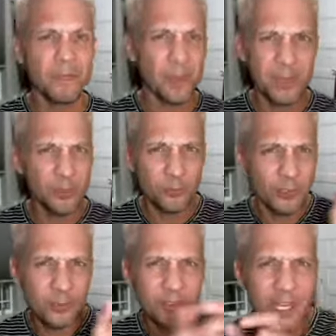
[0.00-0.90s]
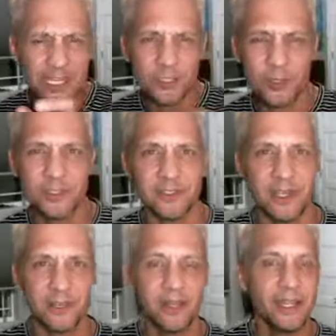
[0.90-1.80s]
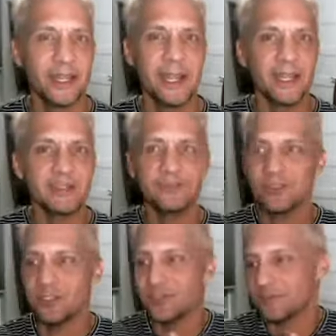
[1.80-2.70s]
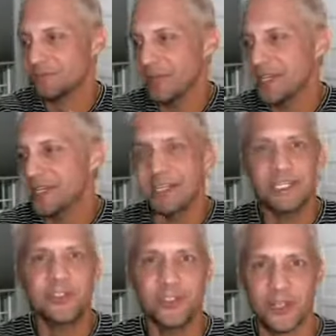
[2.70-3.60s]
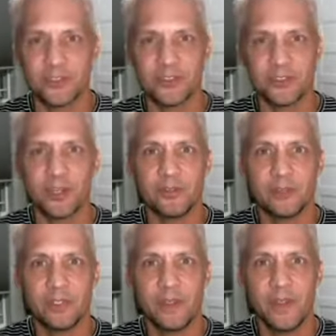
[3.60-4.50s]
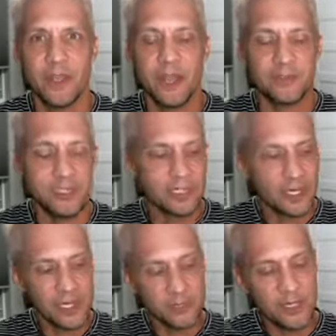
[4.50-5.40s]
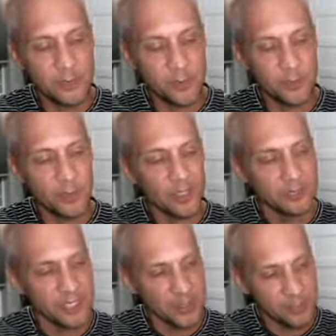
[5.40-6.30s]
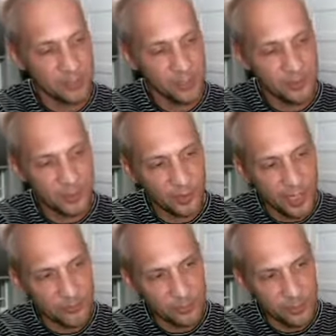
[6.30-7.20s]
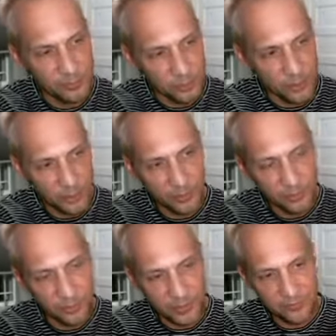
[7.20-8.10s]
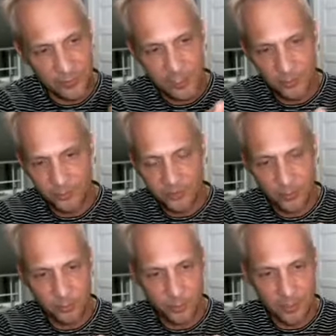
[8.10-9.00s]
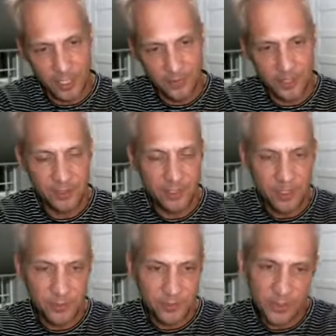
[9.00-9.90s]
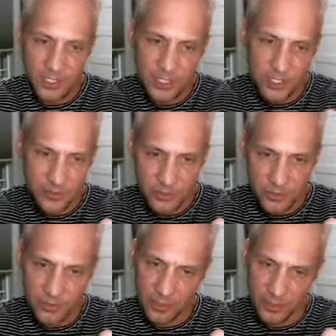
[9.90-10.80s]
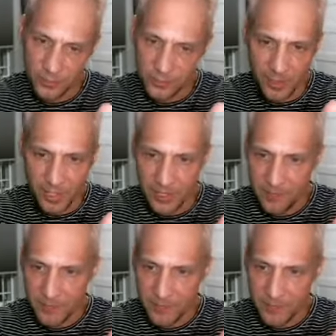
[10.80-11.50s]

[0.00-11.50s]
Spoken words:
make those little tiny choices now, and just make it easy on yourself. I've seen a lot of people take a period of their life where they're doing really great from a health standpoint, and then there's a year or two that goes by